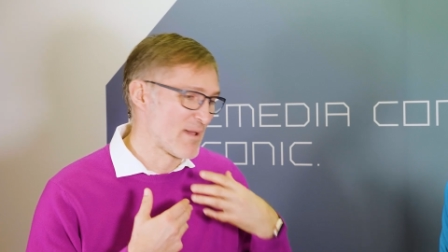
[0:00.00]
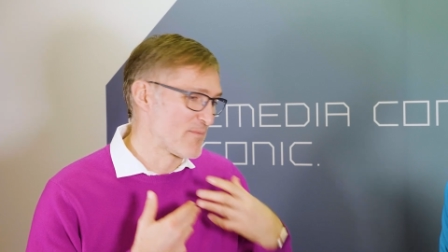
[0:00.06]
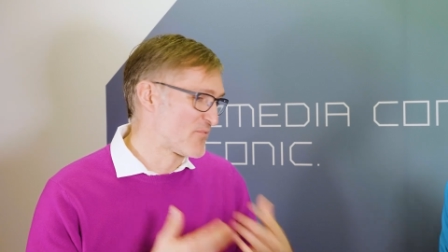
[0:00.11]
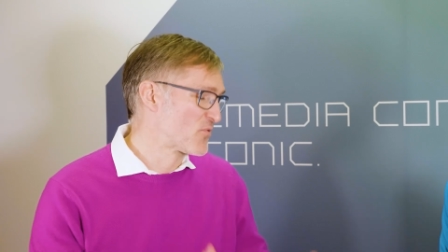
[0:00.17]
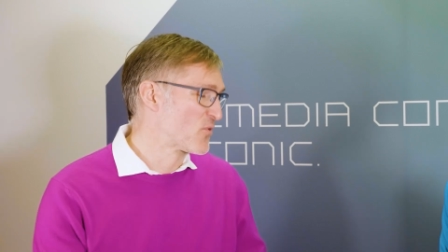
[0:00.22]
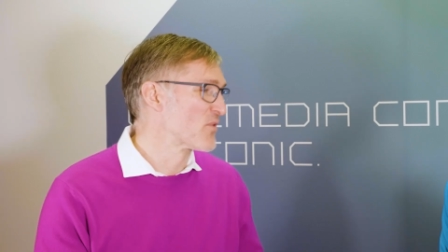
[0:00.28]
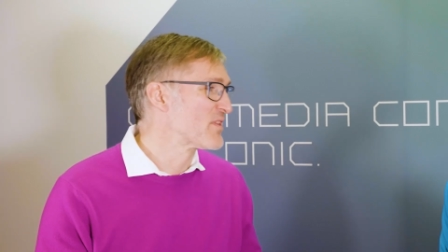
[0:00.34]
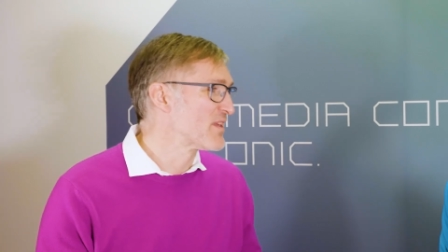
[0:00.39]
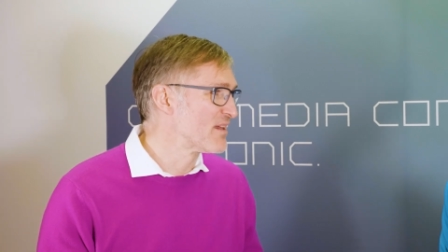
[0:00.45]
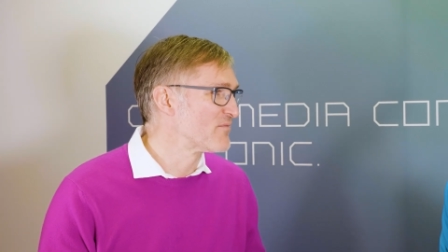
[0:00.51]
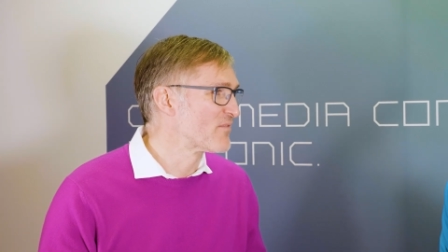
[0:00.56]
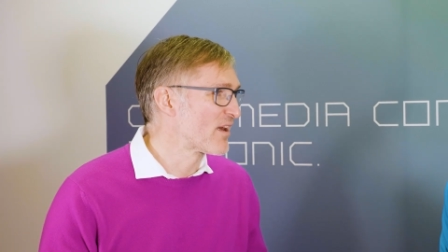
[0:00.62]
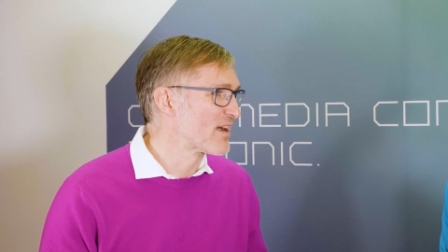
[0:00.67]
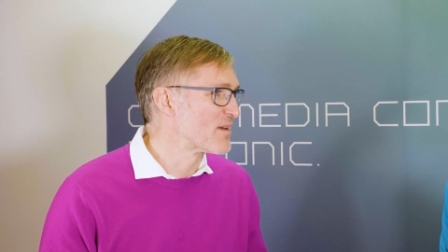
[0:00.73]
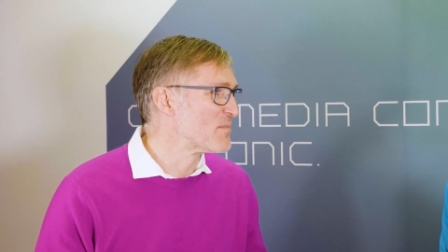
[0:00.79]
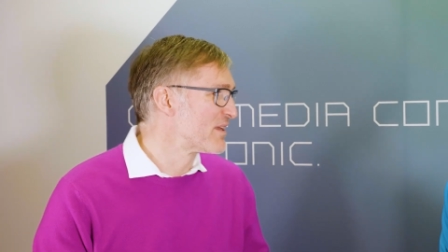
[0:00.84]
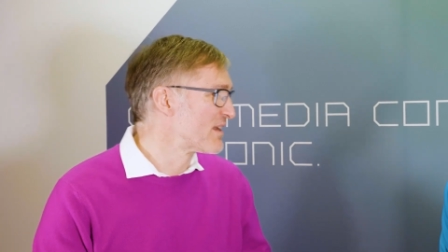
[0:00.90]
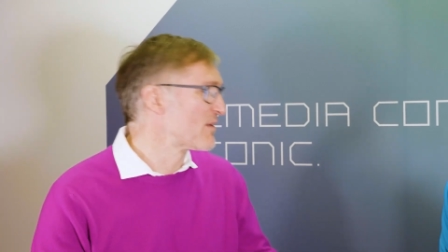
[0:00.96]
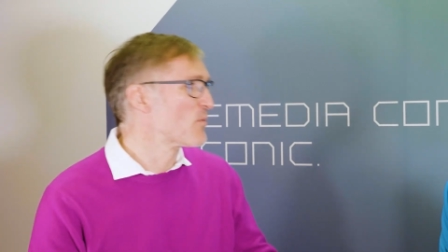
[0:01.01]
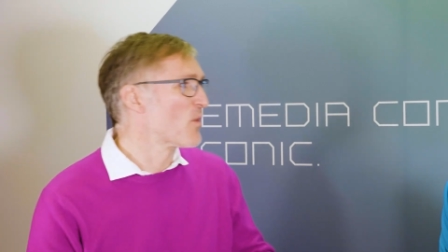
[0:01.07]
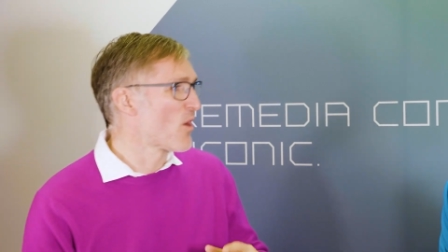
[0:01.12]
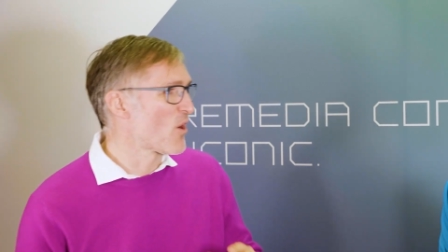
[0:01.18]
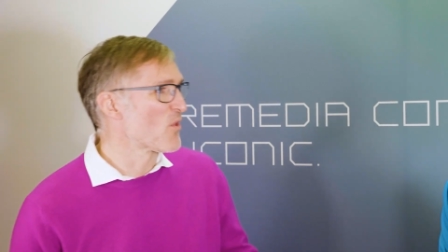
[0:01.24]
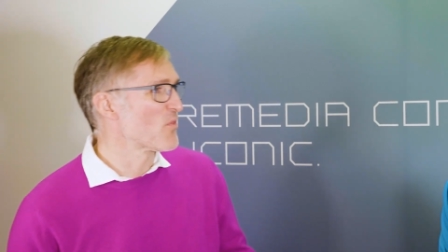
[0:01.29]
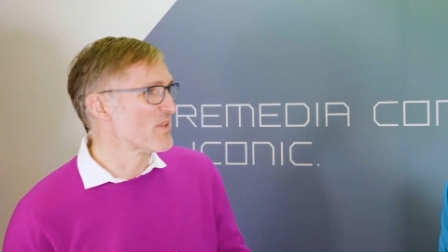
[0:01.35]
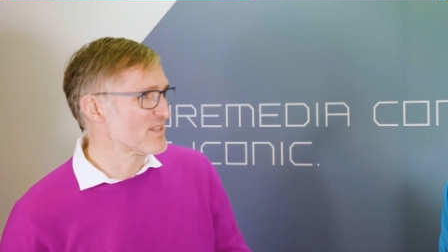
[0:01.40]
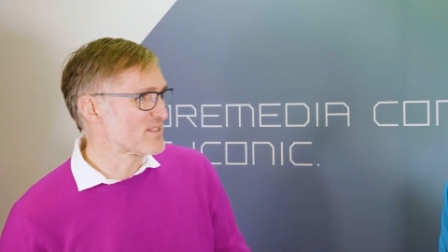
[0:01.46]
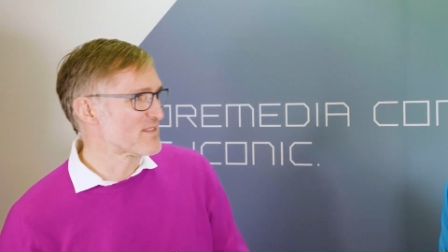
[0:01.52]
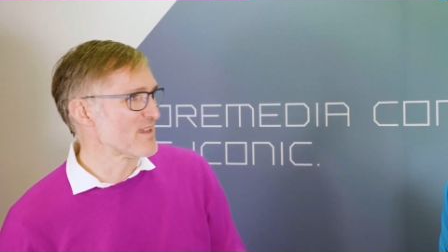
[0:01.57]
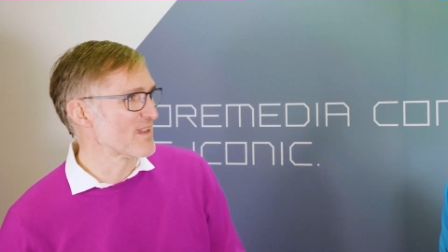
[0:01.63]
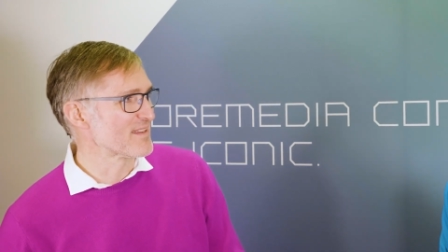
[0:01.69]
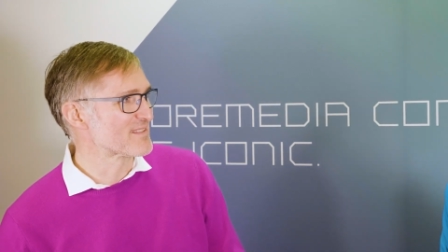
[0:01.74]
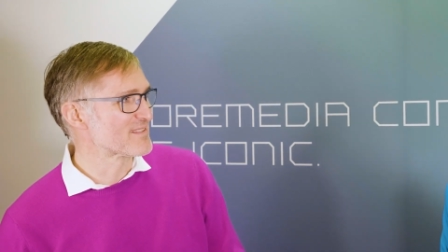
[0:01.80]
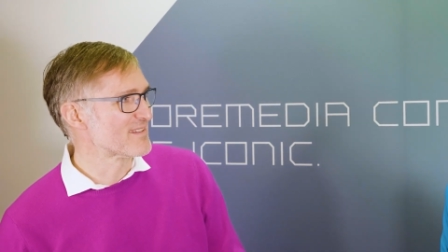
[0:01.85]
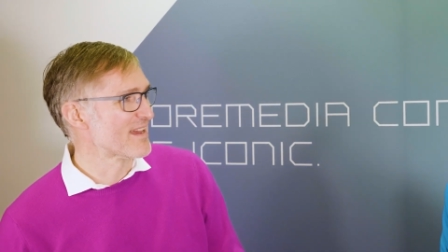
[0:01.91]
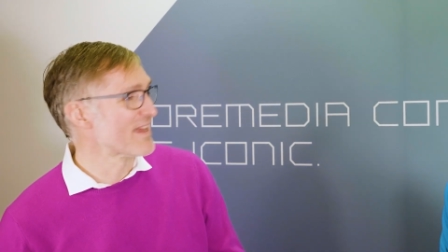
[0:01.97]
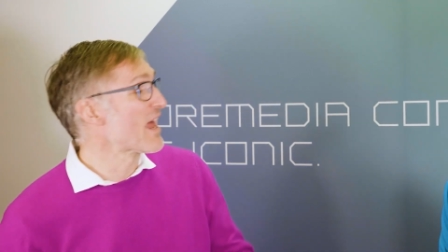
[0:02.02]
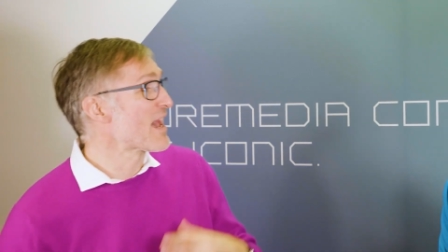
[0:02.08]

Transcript: I'm for the environment and all these things. Mm-hmm.